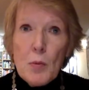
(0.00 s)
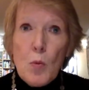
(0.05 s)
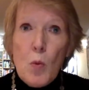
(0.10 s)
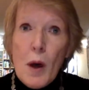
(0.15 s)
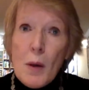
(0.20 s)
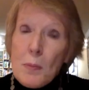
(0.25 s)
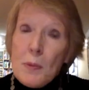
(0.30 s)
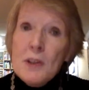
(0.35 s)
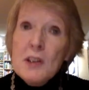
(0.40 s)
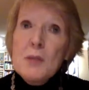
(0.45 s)

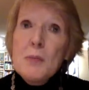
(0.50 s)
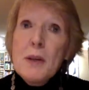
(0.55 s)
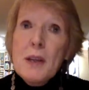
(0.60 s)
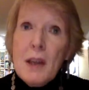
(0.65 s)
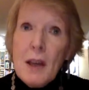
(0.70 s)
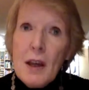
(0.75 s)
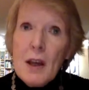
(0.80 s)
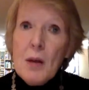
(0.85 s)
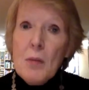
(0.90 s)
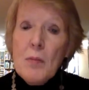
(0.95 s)
weapons
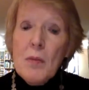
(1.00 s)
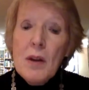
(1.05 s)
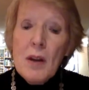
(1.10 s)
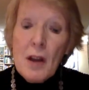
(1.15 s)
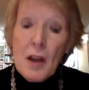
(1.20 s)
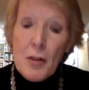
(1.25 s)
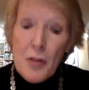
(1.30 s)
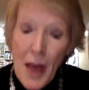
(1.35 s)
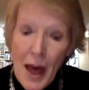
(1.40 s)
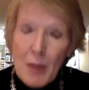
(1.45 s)
became
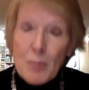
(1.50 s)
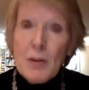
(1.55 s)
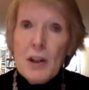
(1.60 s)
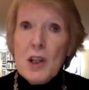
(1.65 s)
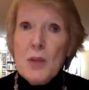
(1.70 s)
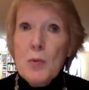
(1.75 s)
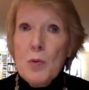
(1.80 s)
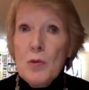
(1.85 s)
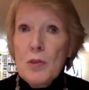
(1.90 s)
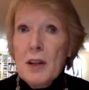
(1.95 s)
that
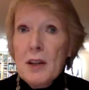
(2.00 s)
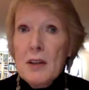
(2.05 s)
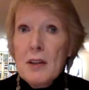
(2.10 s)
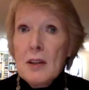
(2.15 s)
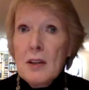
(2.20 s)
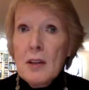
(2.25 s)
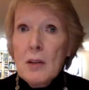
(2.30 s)
much more deadly